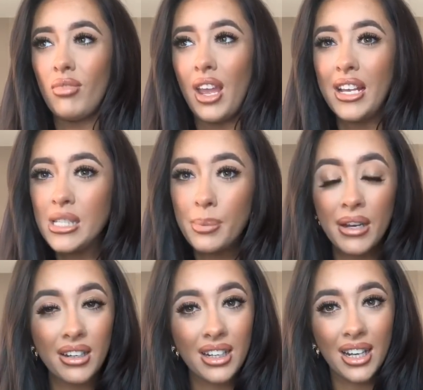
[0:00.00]

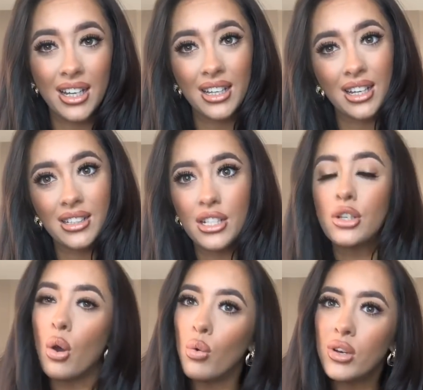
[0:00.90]
experience, like, to
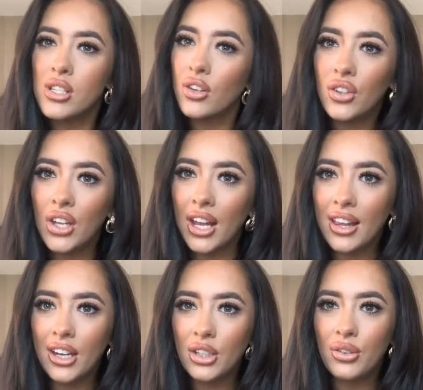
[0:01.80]
go to something like
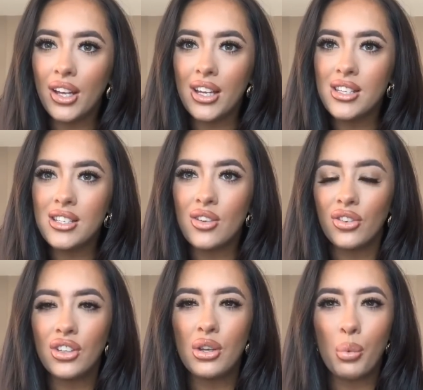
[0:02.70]
that, you know, like it's
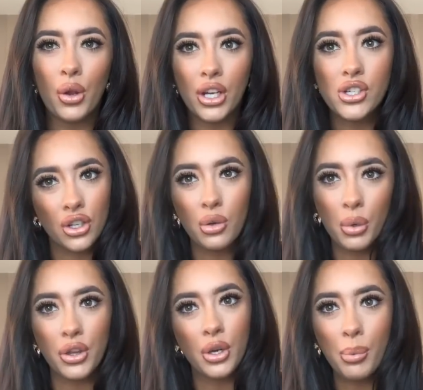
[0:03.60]
something you want to do
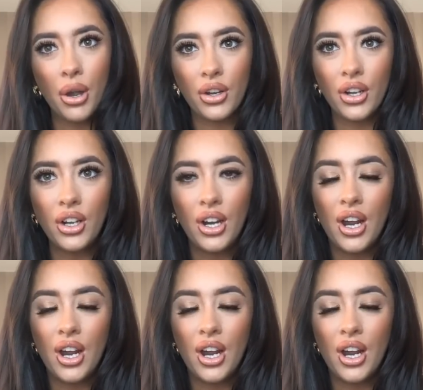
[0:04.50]
with your partner.